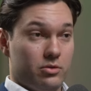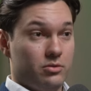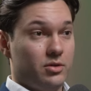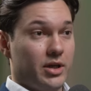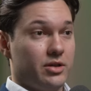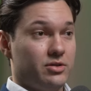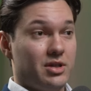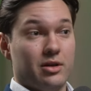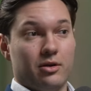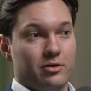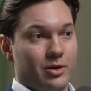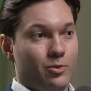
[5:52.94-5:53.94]
like you
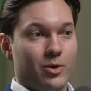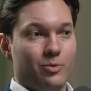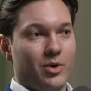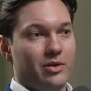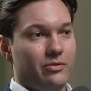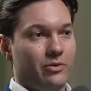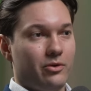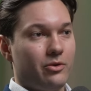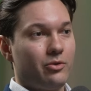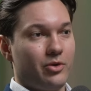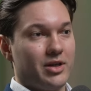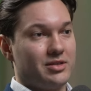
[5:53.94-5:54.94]
said, only one way
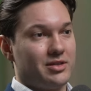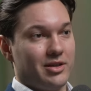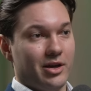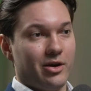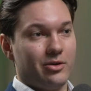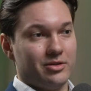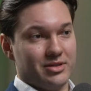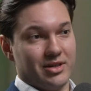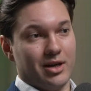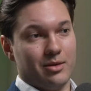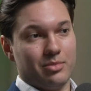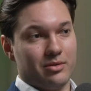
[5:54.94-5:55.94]
for rates to go is
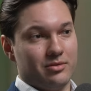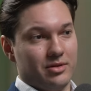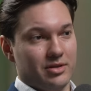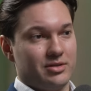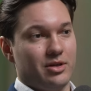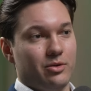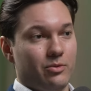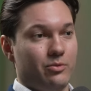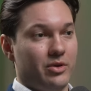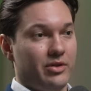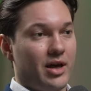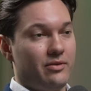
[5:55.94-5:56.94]
up. And so
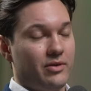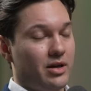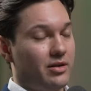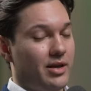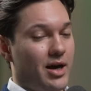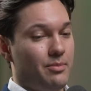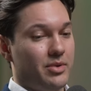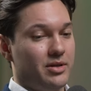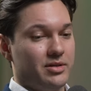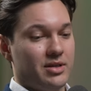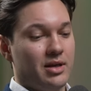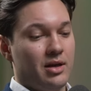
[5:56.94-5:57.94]
when that finally
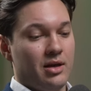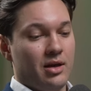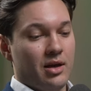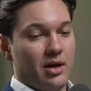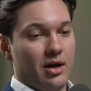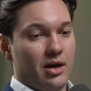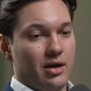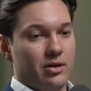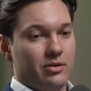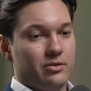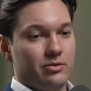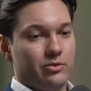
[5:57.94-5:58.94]
happened,
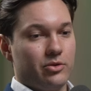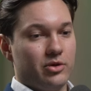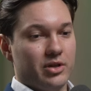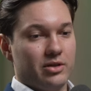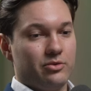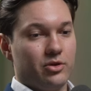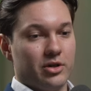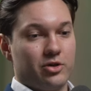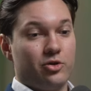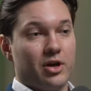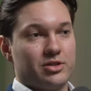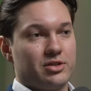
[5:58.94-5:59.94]
really
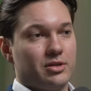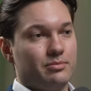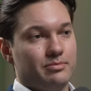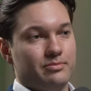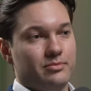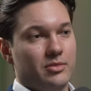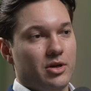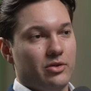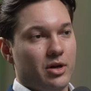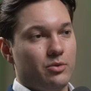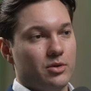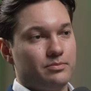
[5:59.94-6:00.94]
crushed them on
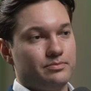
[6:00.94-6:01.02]
that one.